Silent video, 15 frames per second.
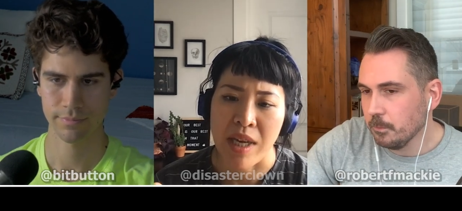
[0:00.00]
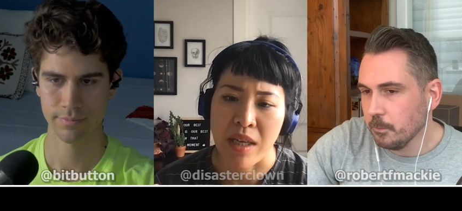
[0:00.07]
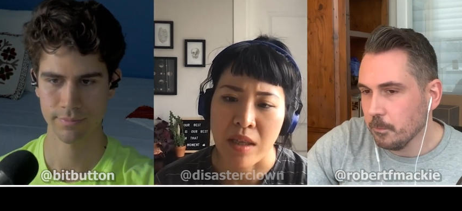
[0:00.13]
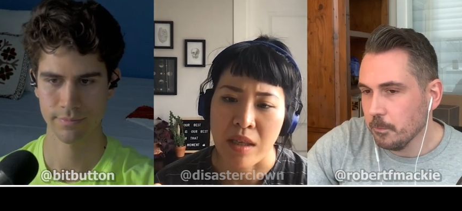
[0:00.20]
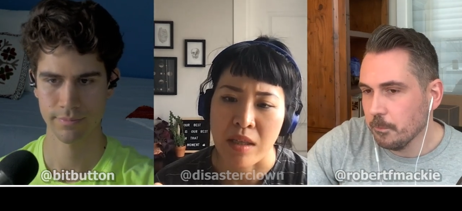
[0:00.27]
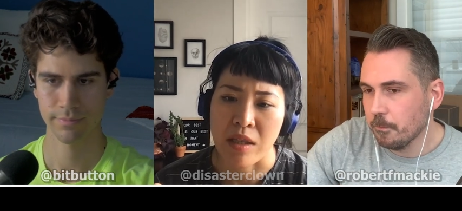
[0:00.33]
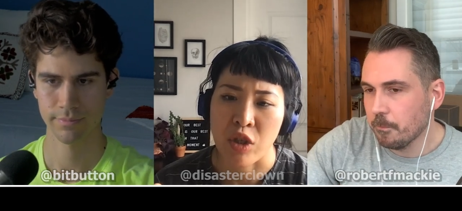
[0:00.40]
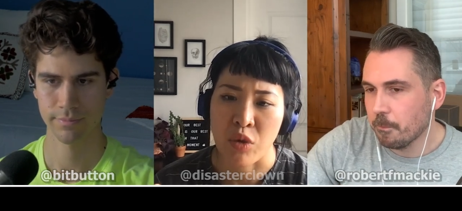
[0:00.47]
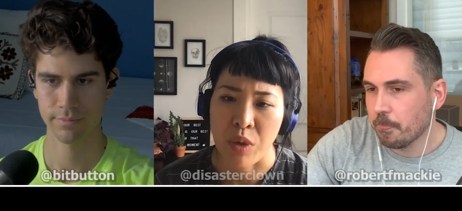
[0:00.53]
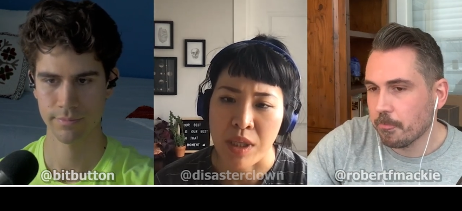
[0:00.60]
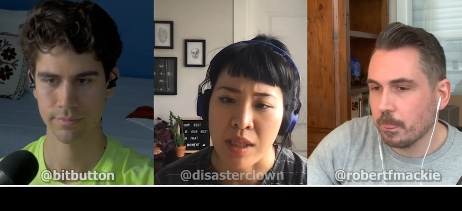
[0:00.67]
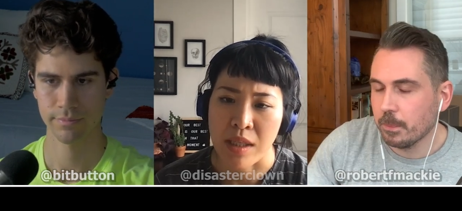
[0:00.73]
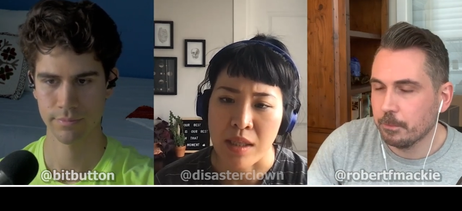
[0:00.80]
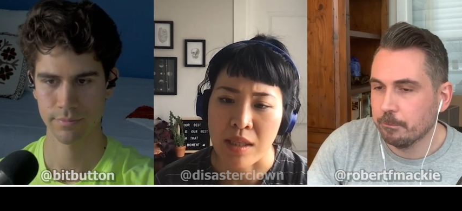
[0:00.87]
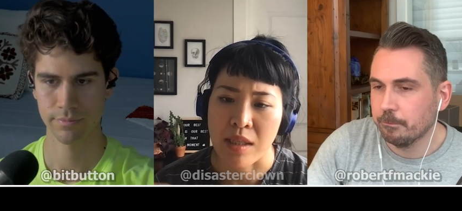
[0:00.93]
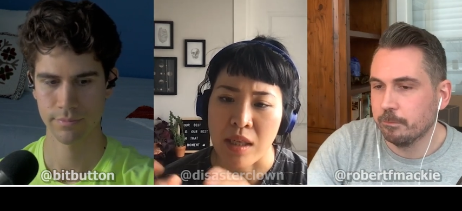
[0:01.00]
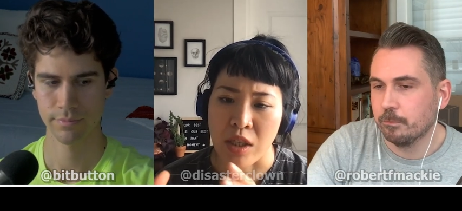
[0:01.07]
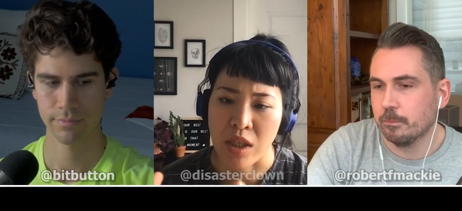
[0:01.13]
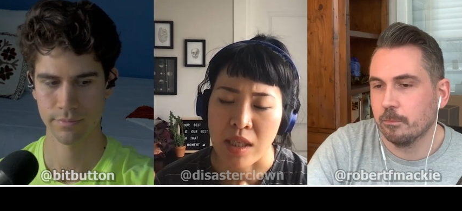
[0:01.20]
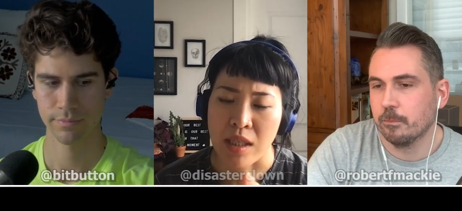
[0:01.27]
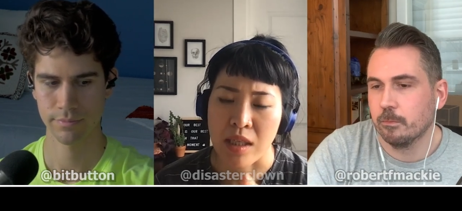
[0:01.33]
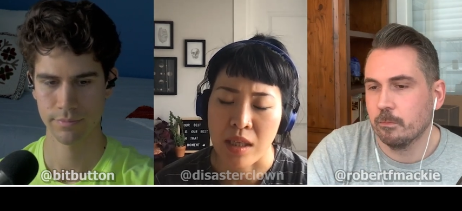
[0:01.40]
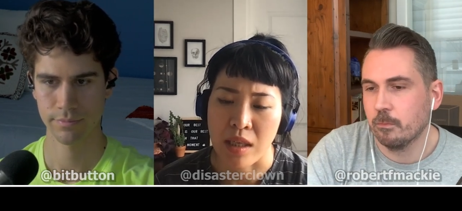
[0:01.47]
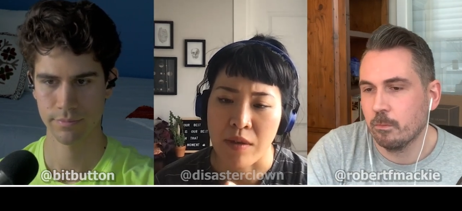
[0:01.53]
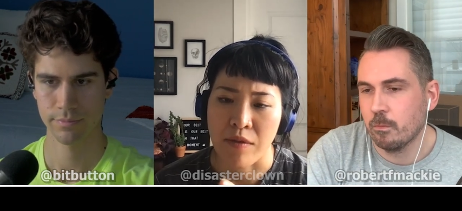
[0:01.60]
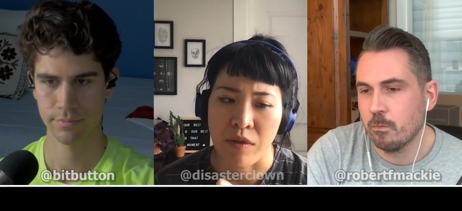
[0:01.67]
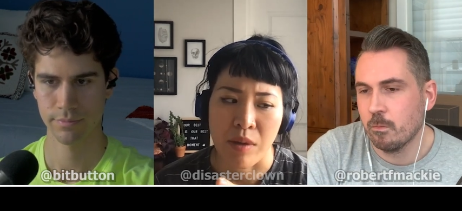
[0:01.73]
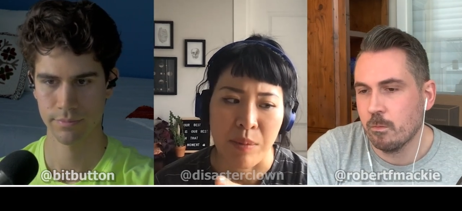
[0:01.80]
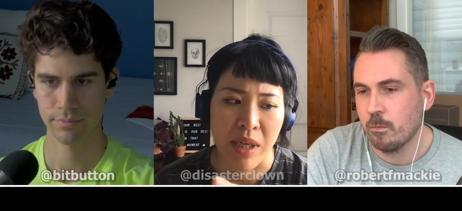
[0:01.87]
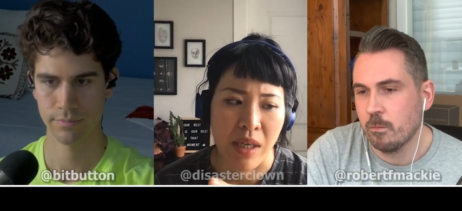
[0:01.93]
Speaker 1: make these choices such as
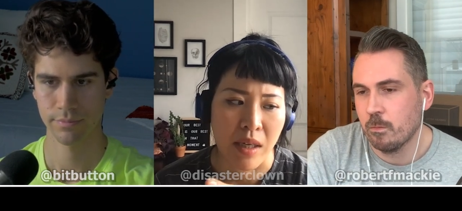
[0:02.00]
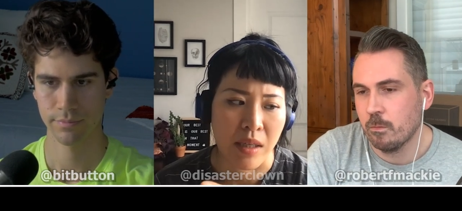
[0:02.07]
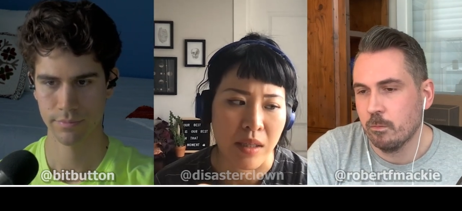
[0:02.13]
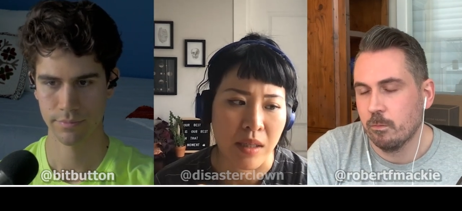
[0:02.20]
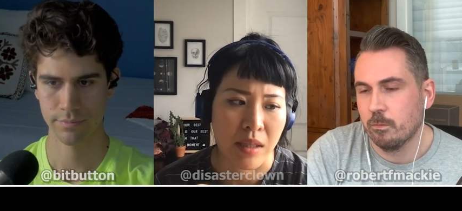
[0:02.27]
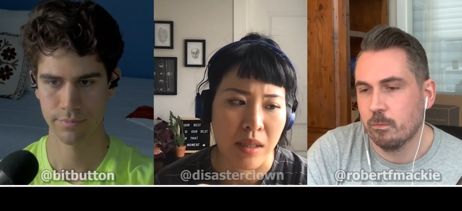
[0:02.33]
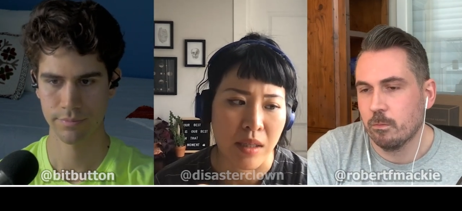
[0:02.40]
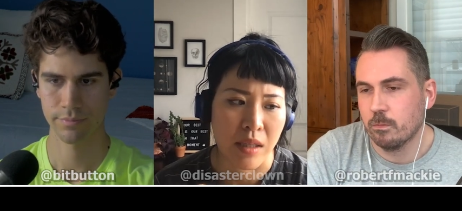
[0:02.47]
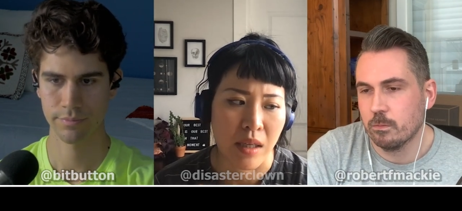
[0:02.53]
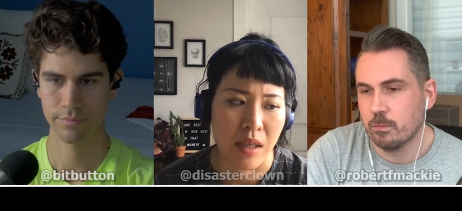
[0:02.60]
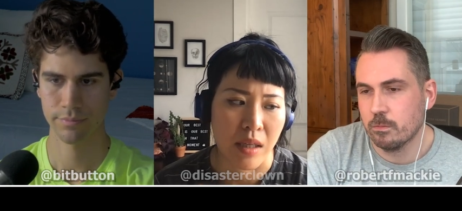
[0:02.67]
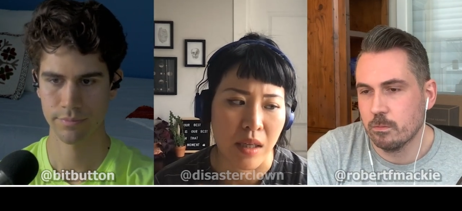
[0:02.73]
slavery, because,